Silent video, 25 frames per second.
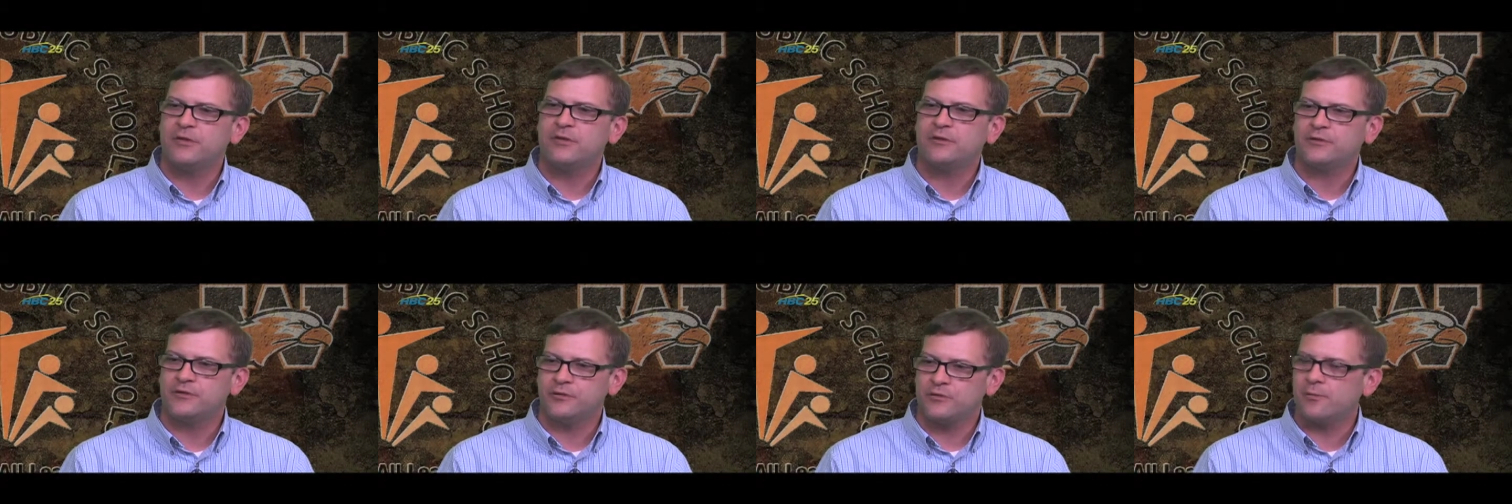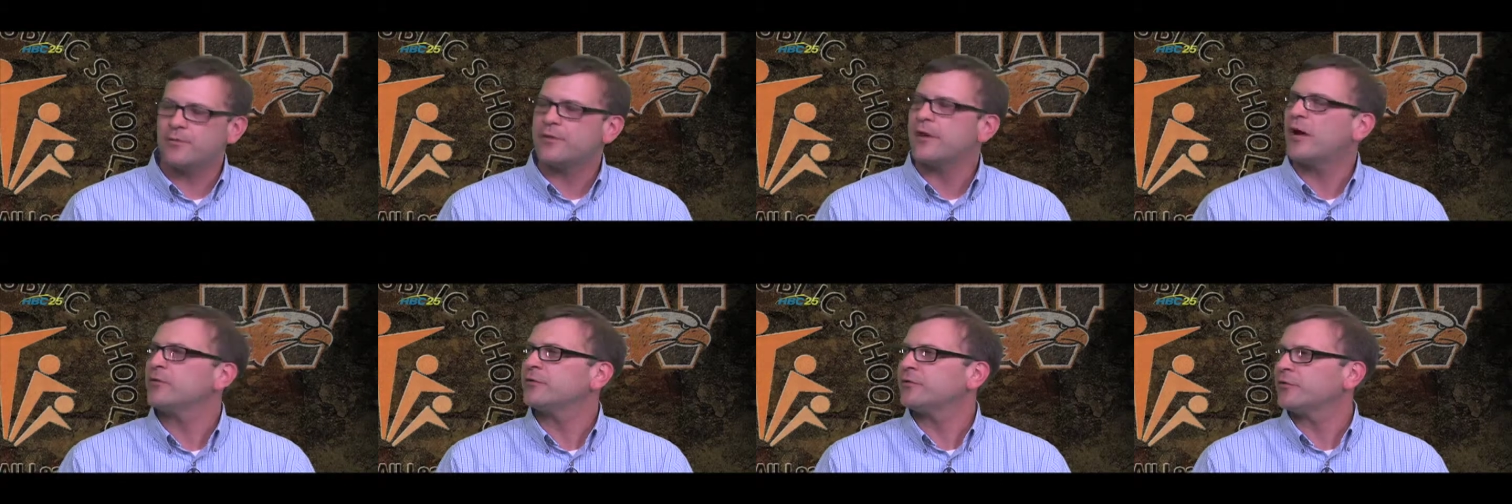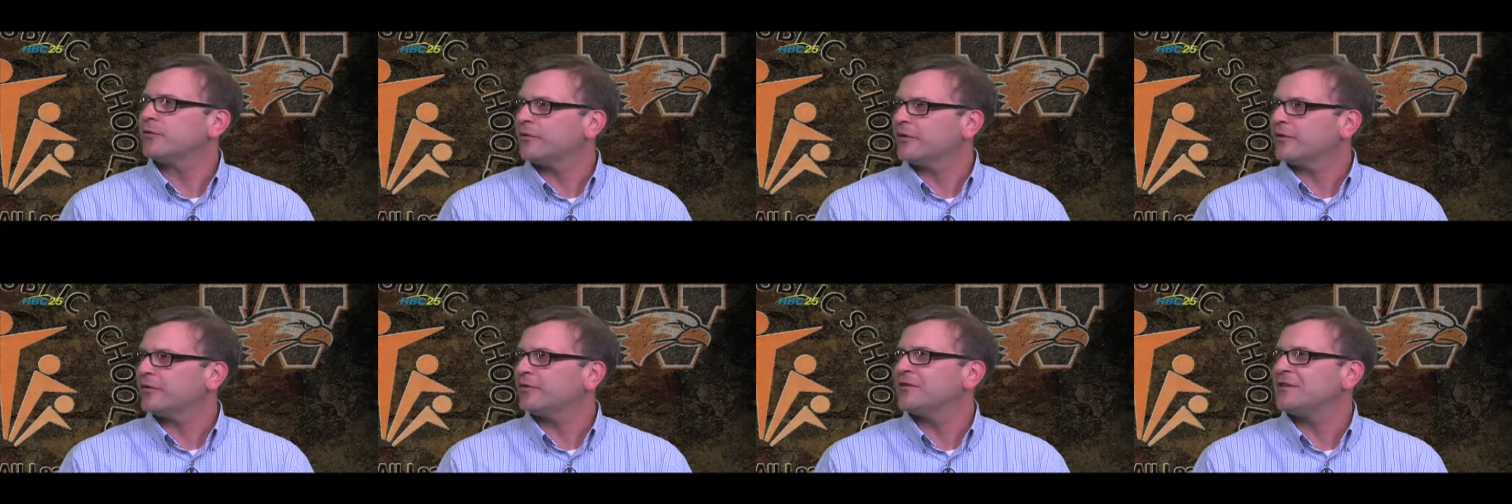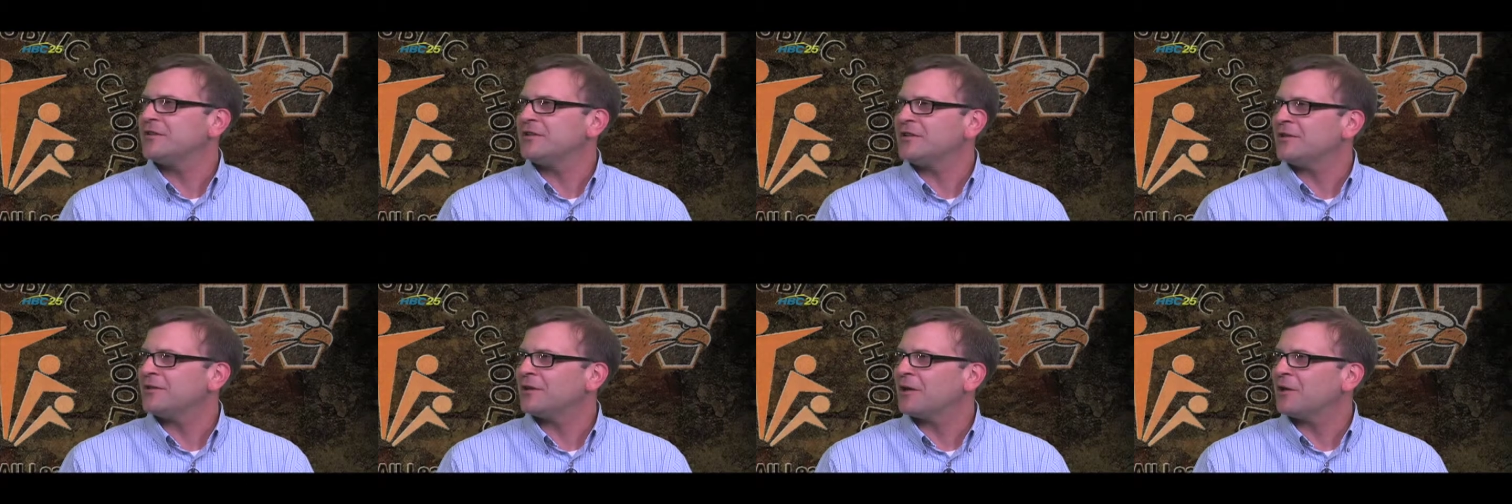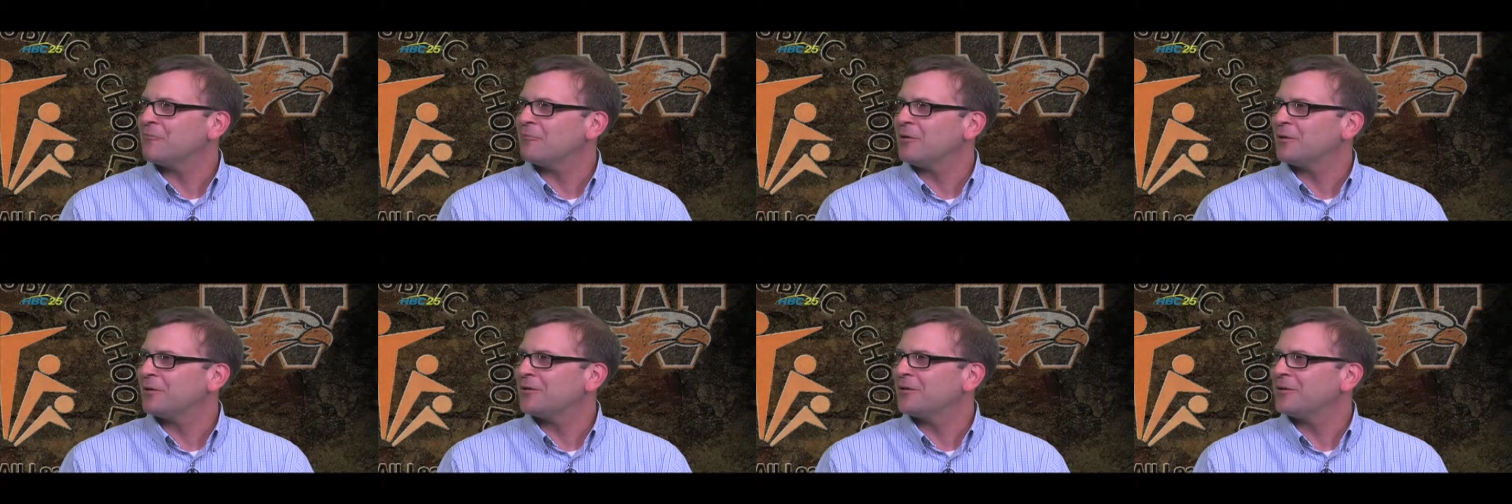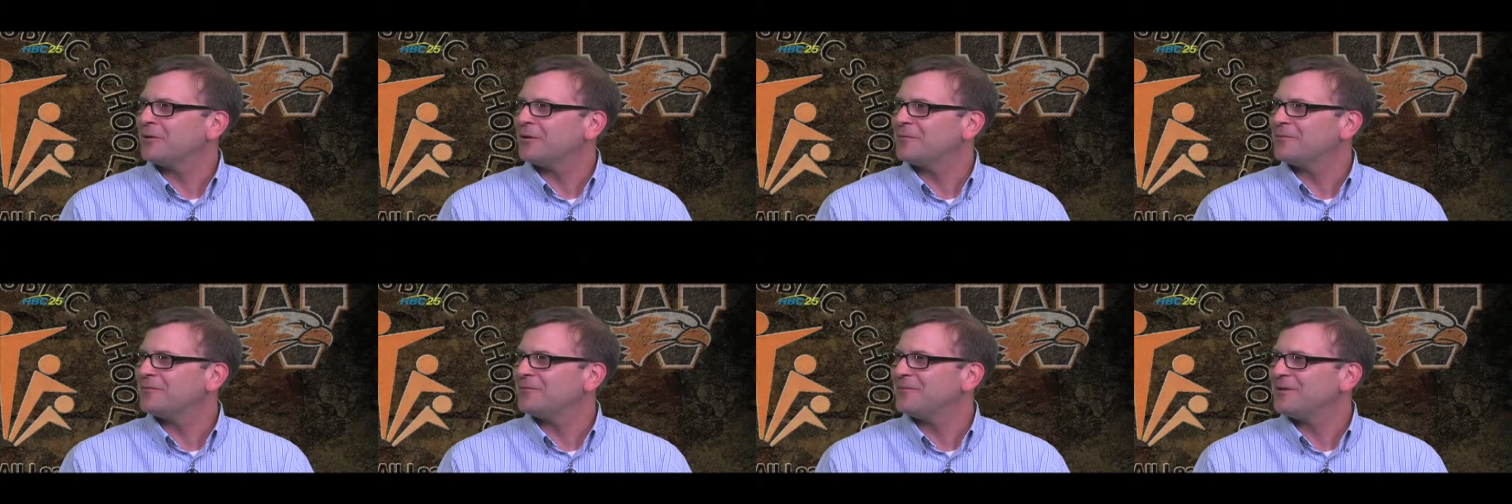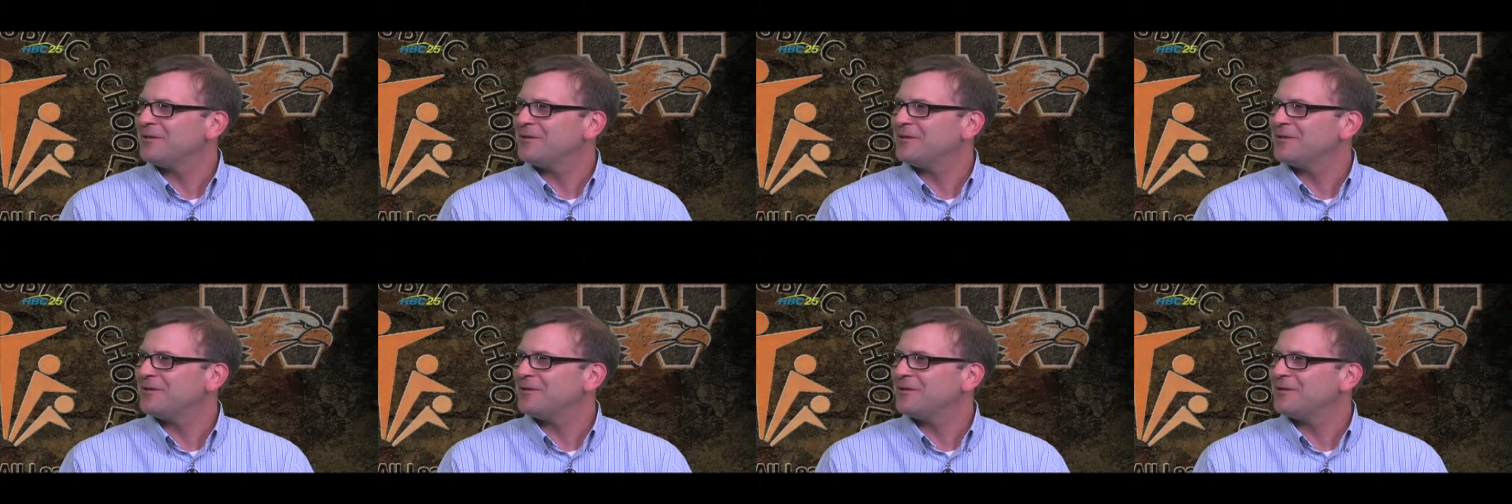in 2016 at one of the,